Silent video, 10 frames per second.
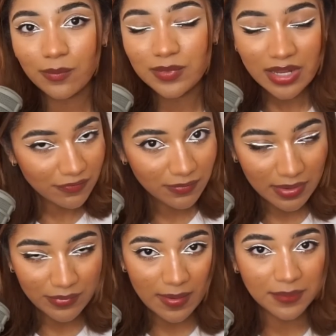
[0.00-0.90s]
Enough of
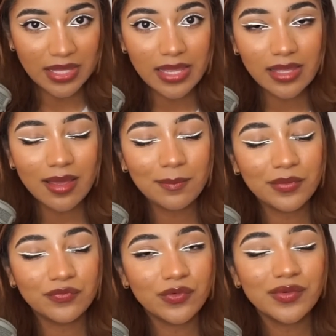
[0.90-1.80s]
my rambling.
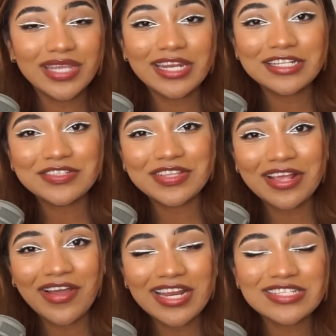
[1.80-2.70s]
Before we get into it
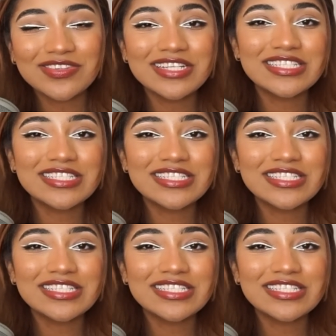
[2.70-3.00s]
though, I just want to